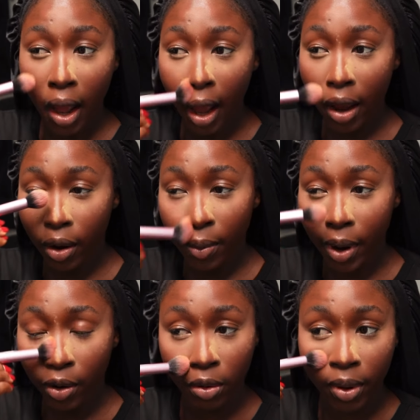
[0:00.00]
I got
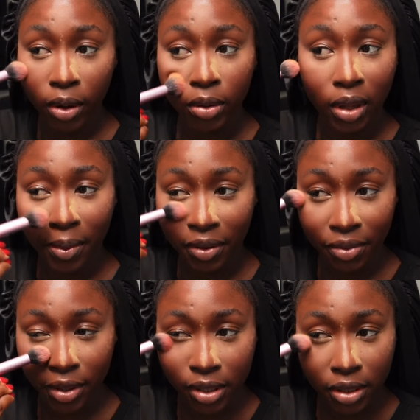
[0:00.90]
back home and looked at my
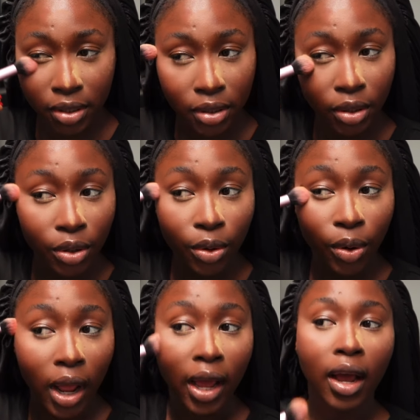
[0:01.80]
face. You know,
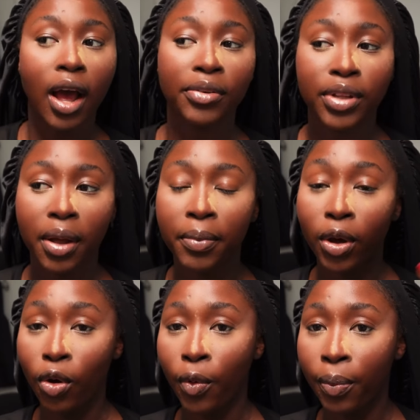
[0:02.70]
like, after
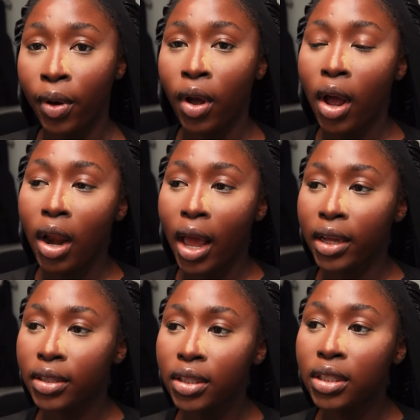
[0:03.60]
makeup,
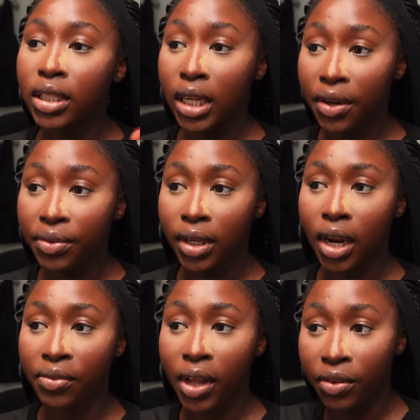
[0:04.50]
like, in the evening,
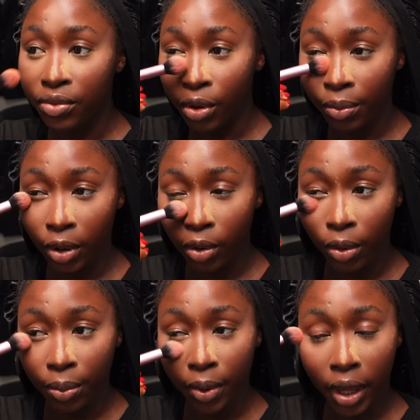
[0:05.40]
after you've done
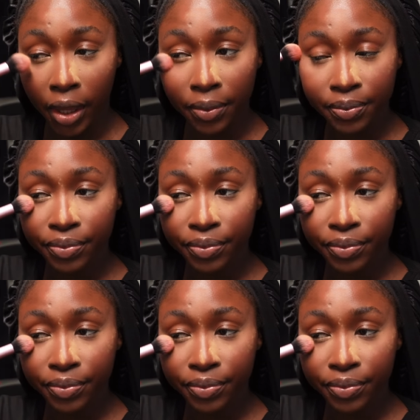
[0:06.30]
makeup, eh?